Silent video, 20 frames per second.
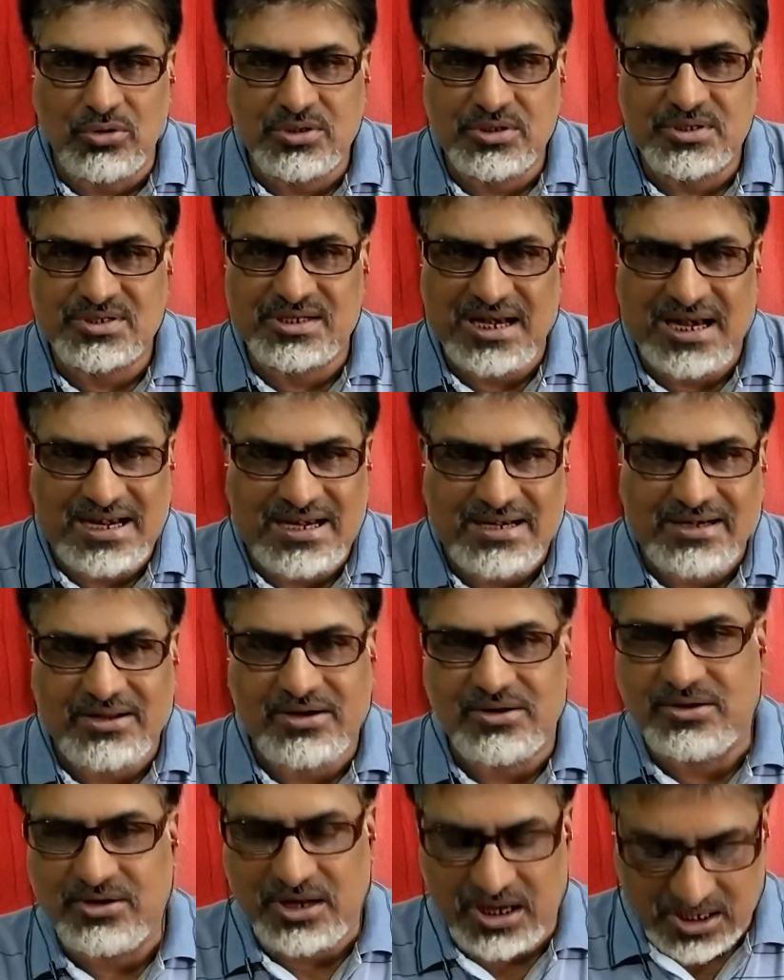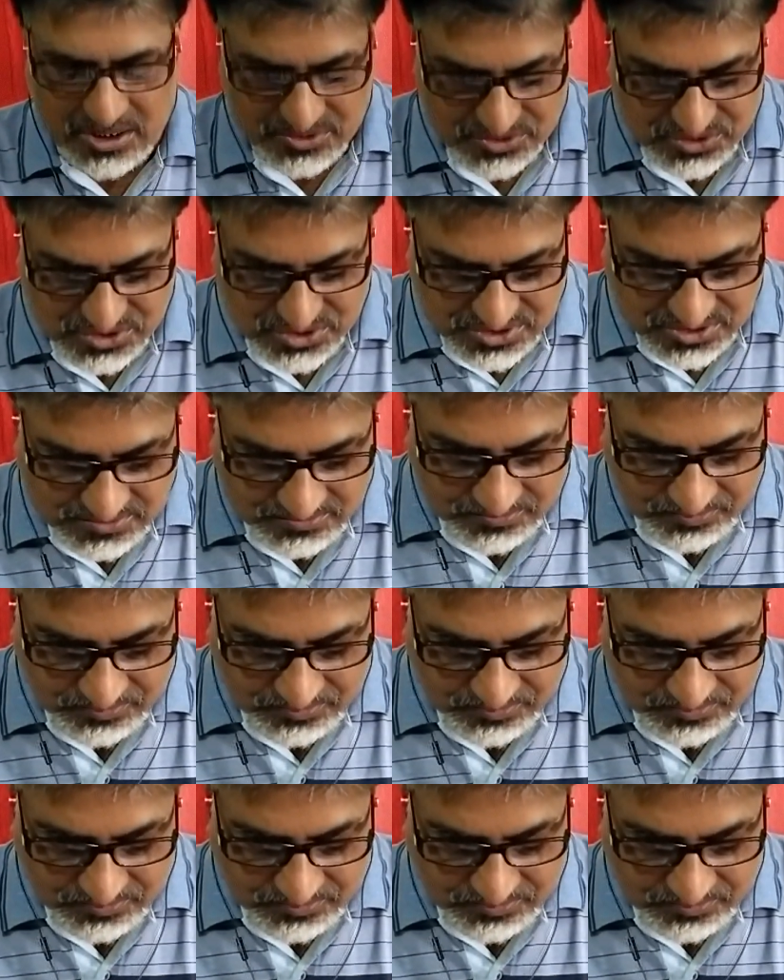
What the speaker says: slender grass.